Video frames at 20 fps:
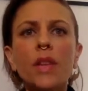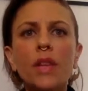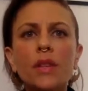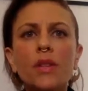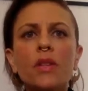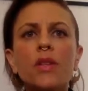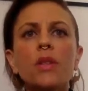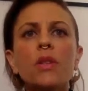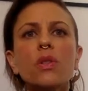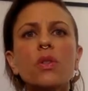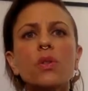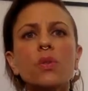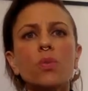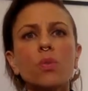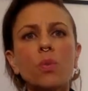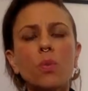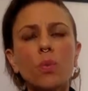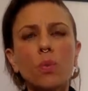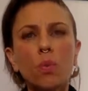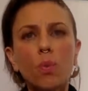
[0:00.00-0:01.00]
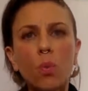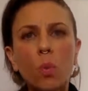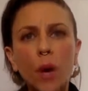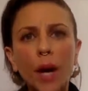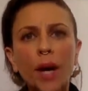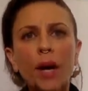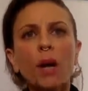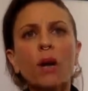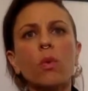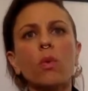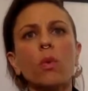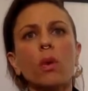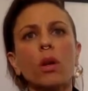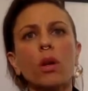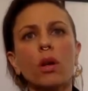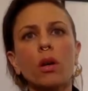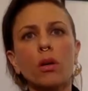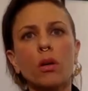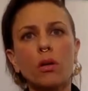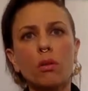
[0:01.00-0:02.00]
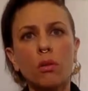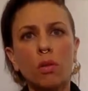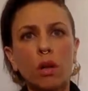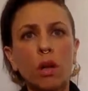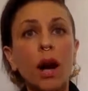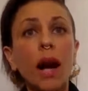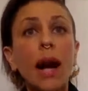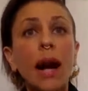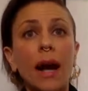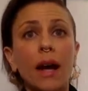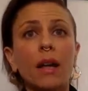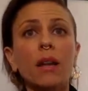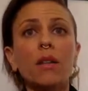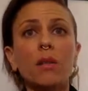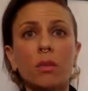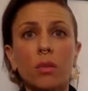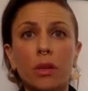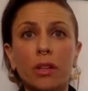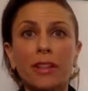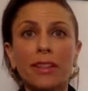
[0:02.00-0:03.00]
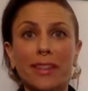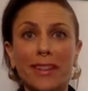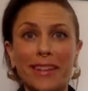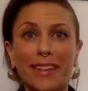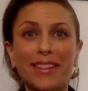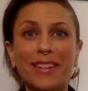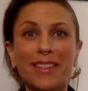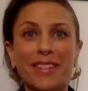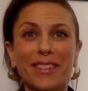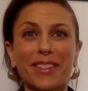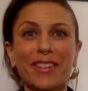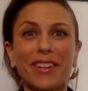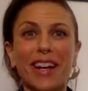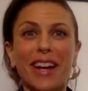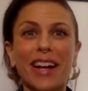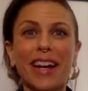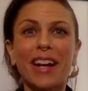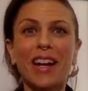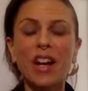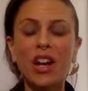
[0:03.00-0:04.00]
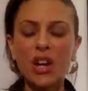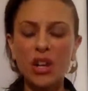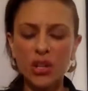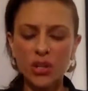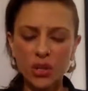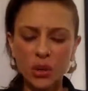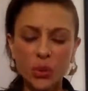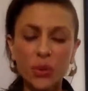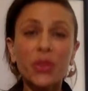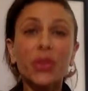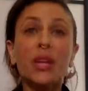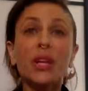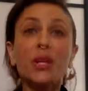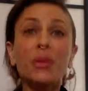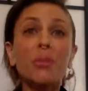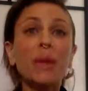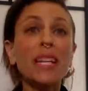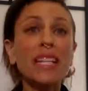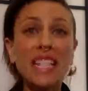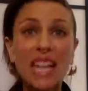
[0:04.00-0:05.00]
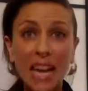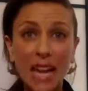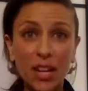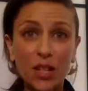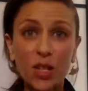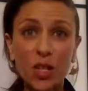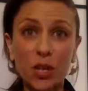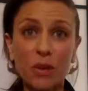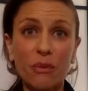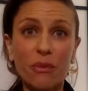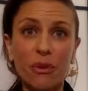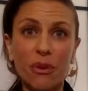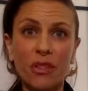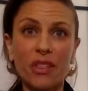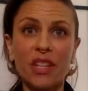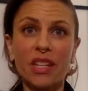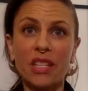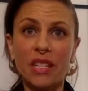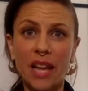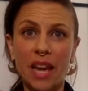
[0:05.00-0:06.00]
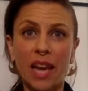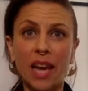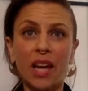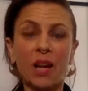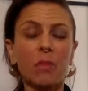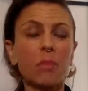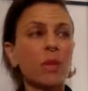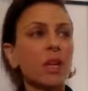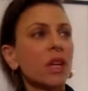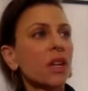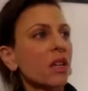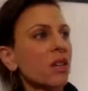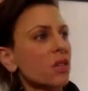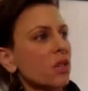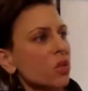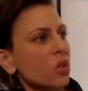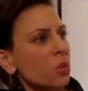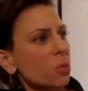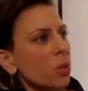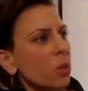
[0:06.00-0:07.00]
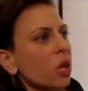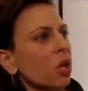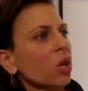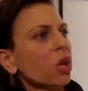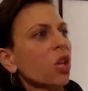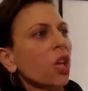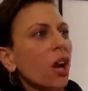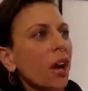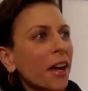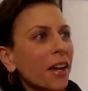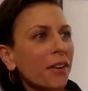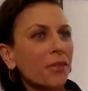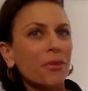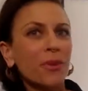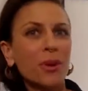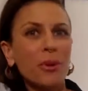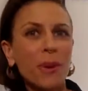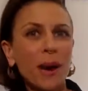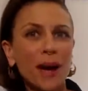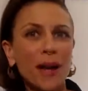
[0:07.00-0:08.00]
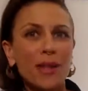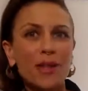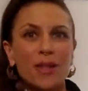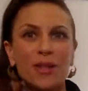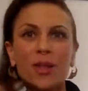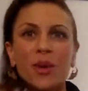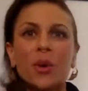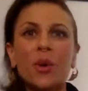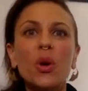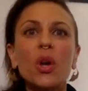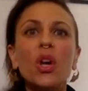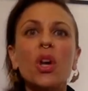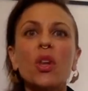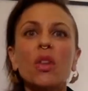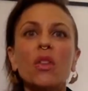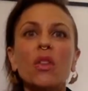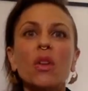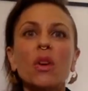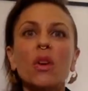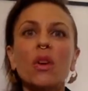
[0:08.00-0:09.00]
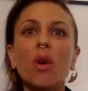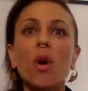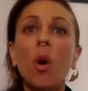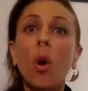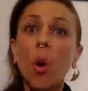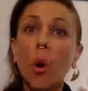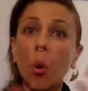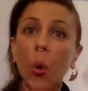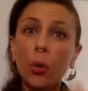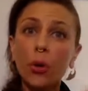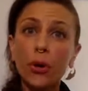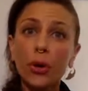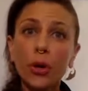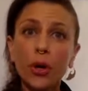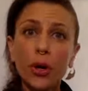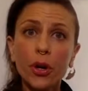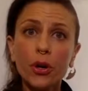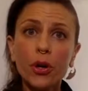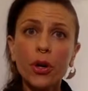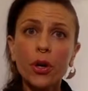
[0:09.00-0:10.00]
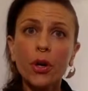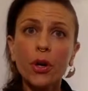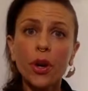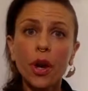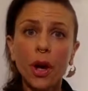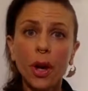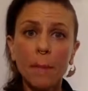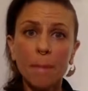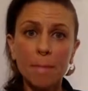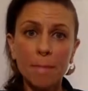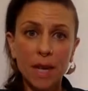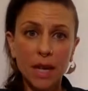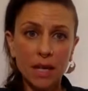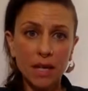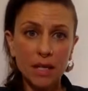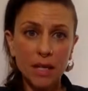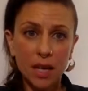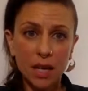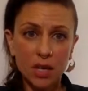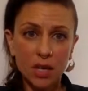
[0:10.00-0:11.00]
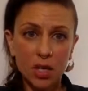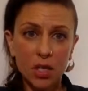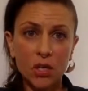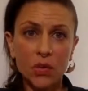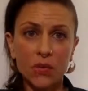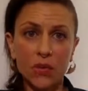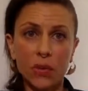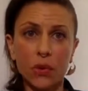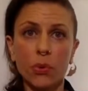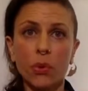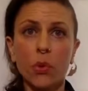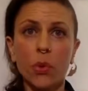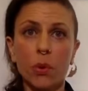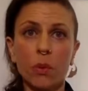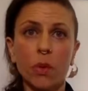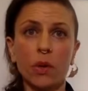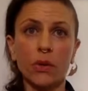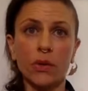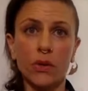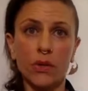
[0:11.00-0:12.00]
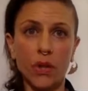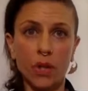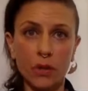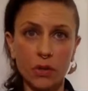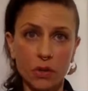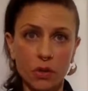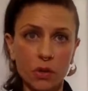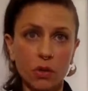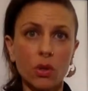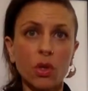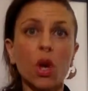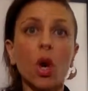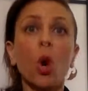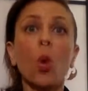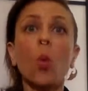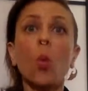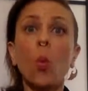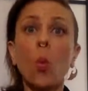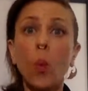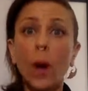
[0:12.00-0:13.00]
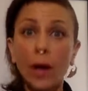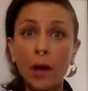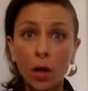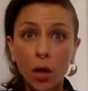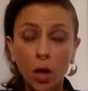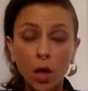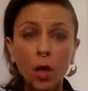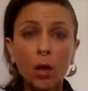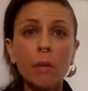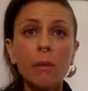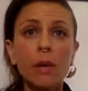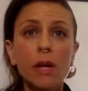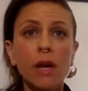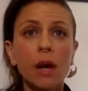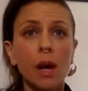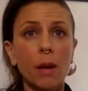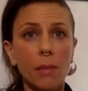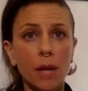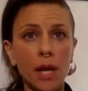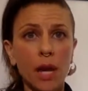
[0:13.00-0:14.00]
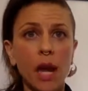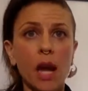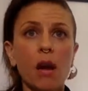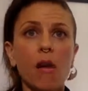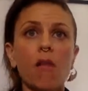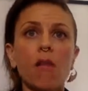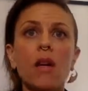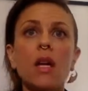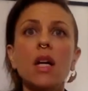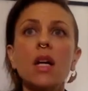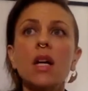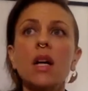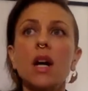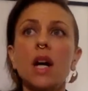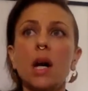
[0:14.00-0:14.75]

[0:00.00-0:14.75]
this is where we're at with things, all right? So there's my tangent for the day because there's been a lot of requests. So the older meditations for UnicornWellness.Studio will be coming out